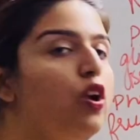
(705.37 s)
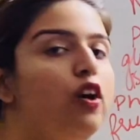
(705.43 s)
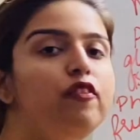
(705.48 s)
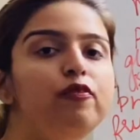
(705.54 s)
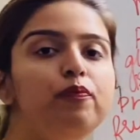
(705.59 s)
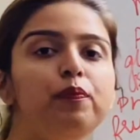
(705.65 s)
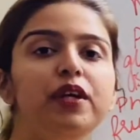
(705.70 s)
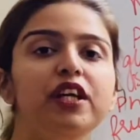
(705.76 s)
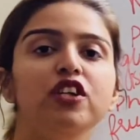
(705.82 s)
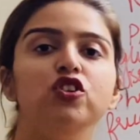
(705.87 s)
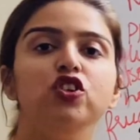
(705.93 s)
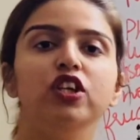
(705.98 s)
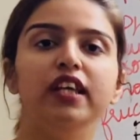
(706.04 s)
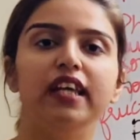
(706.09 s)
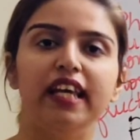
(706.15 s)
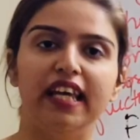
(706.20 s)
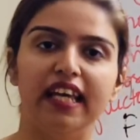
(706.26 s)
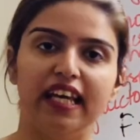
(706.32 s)
of
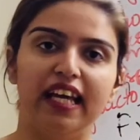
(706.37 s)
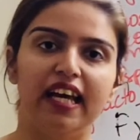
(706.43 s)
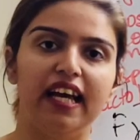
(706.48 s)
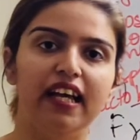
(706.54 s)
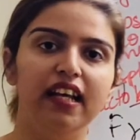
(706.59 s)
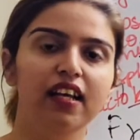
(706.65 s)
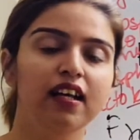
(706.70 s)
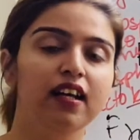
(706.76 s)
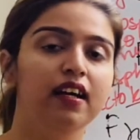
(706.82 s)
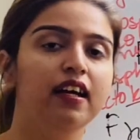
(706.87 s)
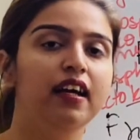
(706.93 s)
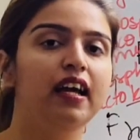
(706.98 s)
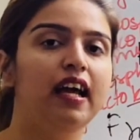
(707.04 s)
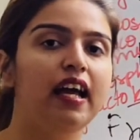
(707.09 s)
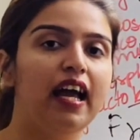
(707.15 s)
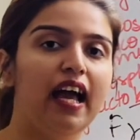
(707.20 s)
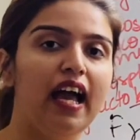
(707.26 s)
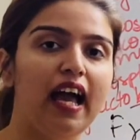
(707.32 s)
PGAL
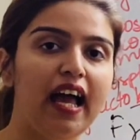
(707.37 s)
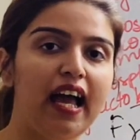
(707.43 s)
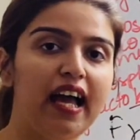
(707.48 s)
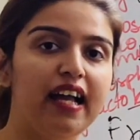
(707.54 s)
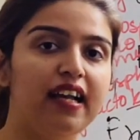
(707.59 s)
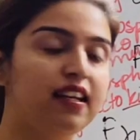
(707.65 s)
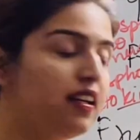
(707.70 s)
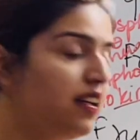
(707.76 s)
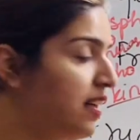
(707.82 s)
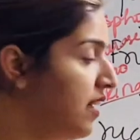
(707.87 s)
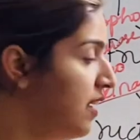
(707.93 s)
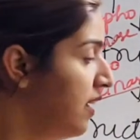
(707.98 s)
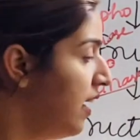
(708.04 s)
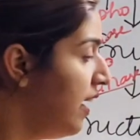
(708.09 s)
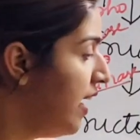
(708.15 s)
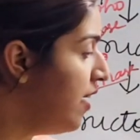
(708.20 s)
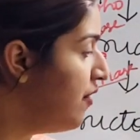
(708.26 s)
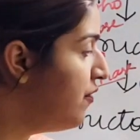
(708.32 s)
and
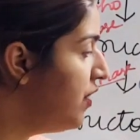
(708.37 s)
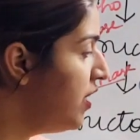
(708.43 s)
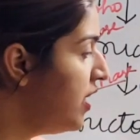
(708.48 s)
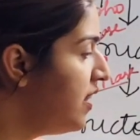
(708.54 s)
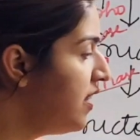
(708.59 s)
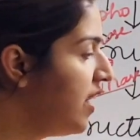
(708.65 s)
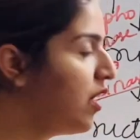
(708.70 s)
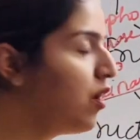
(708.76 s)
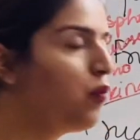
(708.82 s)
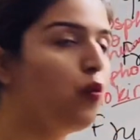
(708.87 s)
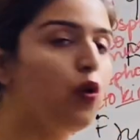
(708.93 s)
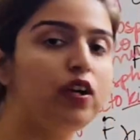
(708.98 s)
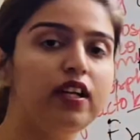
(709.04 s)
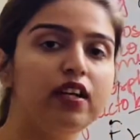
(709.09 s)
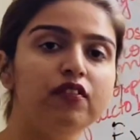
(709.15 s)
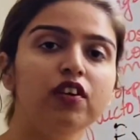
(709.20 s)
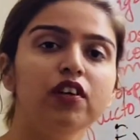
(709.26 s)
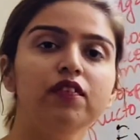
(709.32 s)
everything
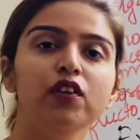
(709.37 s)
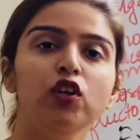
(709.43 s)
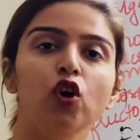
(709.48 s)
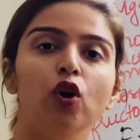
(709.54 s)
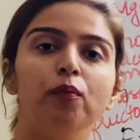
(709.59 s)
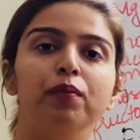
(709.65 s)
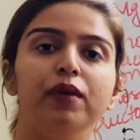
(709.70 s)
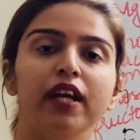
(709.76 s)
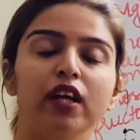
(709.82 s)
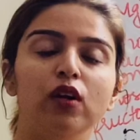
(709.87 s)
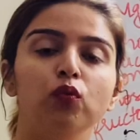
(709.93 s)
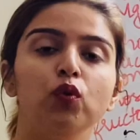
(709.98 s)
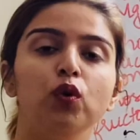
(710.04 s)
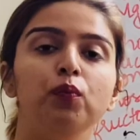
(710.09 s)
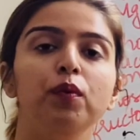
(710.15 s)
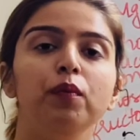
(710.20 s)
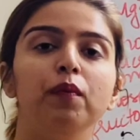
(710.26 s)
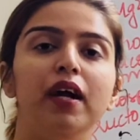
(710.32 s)
whatever we obtain
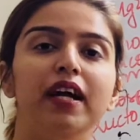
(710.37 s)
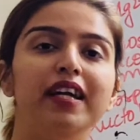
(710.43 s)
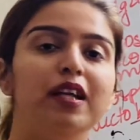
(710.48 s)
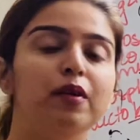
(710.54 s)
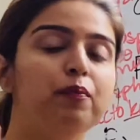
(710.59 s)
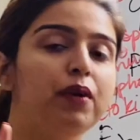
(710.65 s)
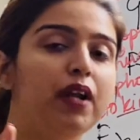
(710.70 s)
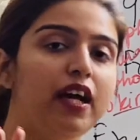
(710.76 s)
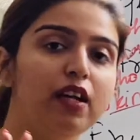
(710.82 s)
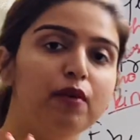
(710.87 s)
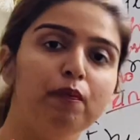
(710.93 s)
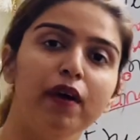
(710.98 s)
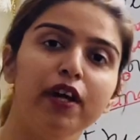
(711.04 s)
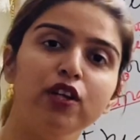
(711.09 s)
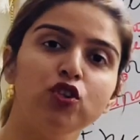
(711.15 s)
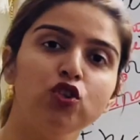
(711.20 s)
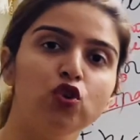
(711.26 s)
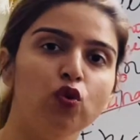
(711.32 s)
will be multiplied
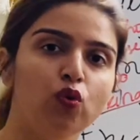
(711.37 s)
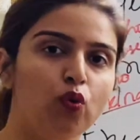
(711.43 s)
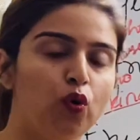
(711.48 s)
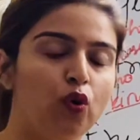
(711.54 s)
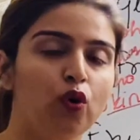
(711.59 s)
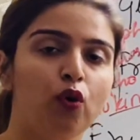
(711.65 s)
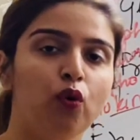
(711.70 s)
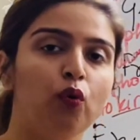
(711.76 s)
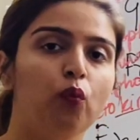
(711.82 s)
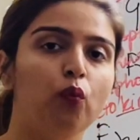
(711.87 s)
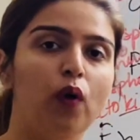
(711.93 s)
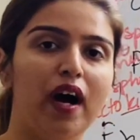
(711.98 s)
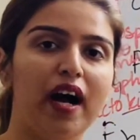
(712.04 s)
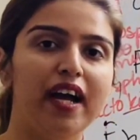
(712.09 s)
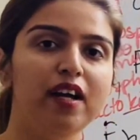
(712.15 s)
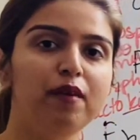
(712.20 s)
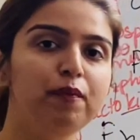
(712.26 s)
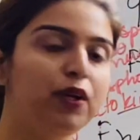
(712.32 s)
by 2.
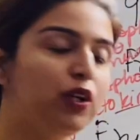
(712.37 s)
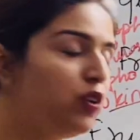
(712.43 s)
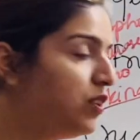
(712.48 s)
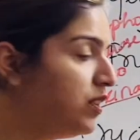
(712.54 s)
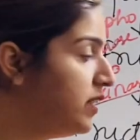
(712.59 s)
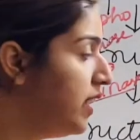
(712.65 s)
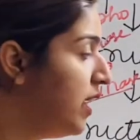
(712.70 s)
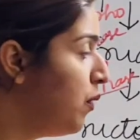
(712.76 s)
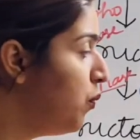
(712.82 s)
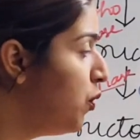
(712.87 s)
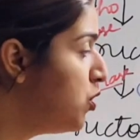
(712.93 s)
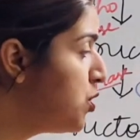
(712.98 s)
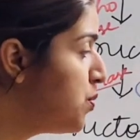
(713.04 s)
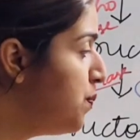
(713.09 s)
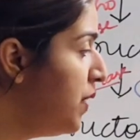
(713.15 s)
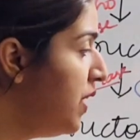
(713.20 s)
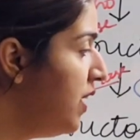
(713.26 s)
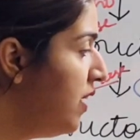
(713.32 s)
Why? Because there was
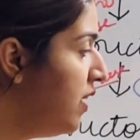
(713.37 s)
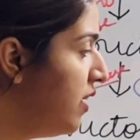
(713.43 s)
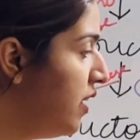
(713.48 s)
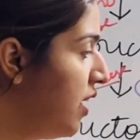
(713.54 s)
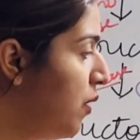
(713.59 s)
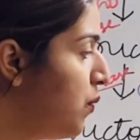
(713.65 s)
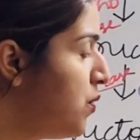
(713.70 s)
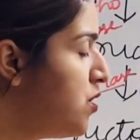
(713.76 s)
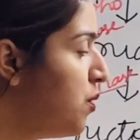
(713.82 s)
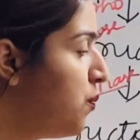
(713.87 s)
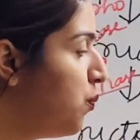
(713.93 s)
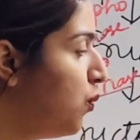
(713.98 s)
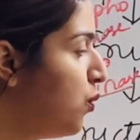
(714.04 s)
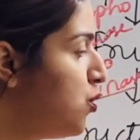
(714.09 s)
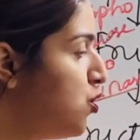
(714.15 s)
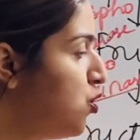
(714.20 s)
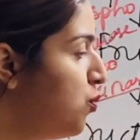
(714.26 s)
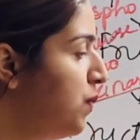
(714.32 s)

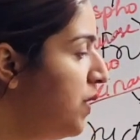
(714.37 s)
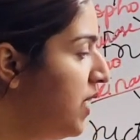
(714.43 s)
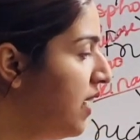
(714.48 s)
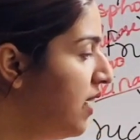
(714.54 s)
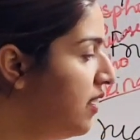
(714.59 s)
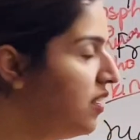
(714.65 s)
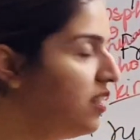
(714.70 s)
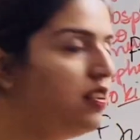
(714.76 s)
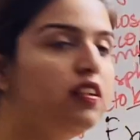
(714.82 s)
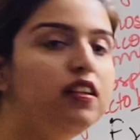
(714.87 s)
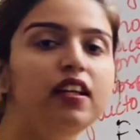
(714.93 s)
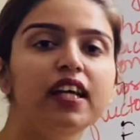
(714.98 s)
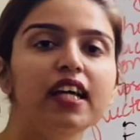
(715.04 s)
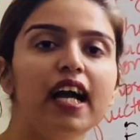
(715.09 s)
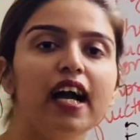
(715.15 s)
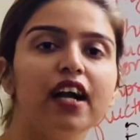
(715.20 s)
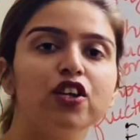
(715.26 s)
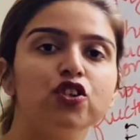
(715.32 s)
supposed to be another
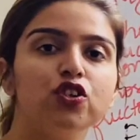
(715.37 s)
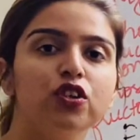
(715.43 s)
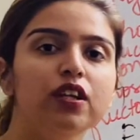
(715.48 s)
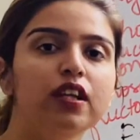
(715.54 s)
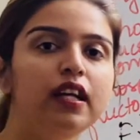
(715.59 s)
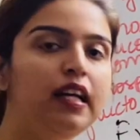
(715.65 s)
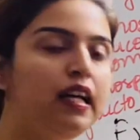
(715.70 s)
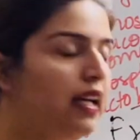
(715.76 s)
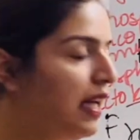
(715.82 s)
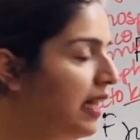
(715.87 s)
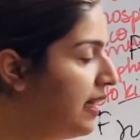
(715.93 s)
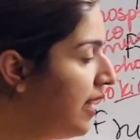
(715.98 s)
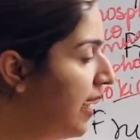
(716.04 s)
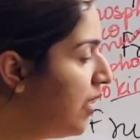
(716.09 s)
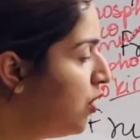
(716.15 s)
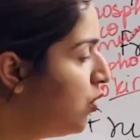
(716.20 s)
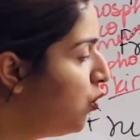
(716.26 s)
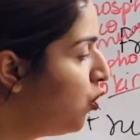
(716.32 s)
reaction
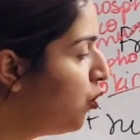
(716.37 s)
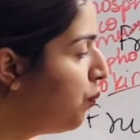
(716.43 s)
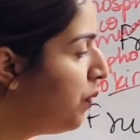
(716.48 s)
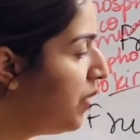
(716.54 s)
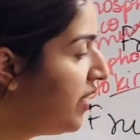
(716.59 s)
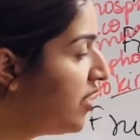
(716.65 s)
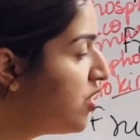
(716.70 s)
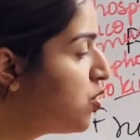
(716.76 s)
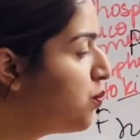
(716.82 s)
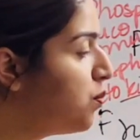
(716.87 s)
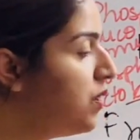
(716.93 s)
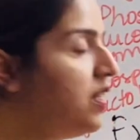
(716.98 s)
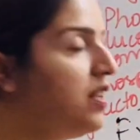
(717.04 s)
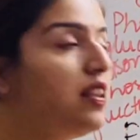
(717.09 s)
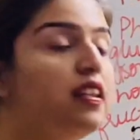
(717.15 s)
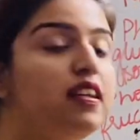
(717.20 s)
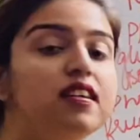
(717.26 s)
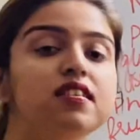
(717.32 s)
that took place with
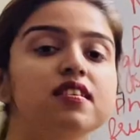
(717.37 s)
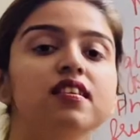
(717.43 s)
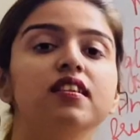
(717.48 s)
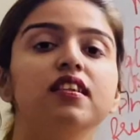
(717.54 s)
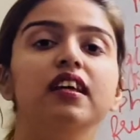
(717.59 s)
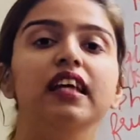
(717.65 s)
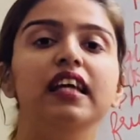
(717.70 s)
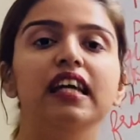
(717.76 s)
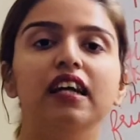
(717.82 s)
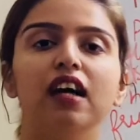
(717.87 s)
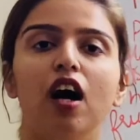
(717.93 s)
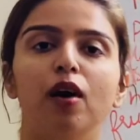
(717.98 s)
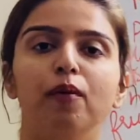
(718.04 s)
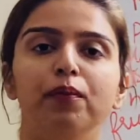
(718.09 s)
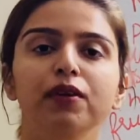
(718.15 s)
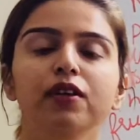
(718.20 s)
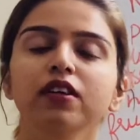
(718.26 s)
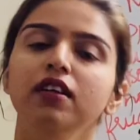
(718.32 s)
this
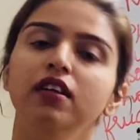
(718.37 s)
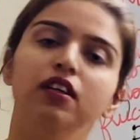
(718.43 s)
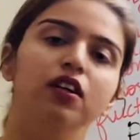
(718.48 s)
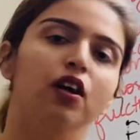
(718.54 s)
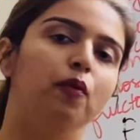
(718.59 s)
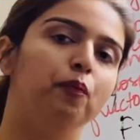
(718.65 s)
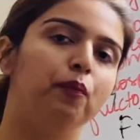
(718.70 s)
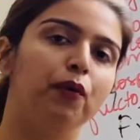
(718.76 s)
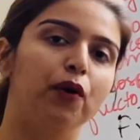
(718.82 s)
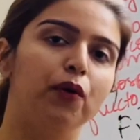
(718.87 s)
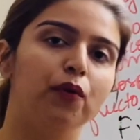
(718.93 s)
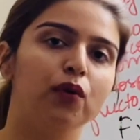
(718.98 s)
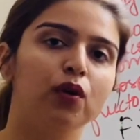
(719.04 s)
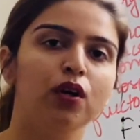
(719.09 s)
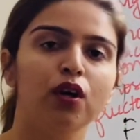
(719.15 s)
3-carbon compound.